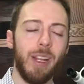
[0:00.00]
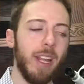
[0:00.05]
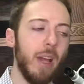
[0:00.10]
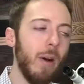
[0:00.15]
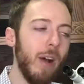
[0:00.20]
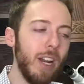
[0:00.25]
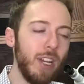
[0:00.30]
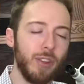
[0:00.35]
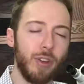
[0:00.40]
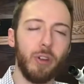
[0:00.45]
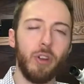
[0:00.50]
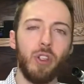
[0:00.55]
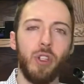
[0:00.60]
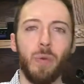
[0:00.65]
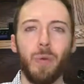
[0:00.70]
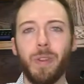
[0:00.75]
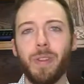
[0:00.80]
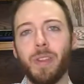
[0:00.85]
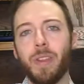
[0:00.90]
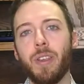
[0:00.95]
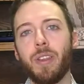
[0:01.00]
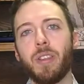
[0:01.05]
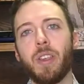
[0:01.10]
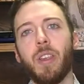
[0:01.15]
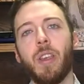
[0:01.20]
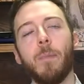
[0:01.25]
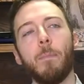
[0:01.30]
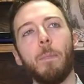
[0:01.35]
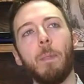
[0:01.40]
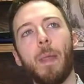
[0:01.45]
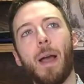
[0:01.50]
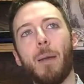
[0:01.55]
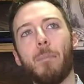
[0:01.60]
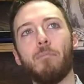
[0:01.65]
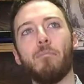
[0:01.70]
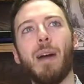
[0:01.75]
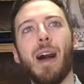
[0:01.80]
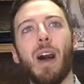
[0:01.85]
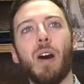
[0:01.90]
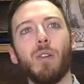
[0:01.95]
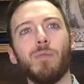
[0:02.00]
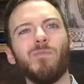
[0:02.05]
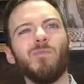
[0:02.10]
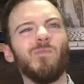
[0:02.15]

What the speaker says: Now, I started doing this about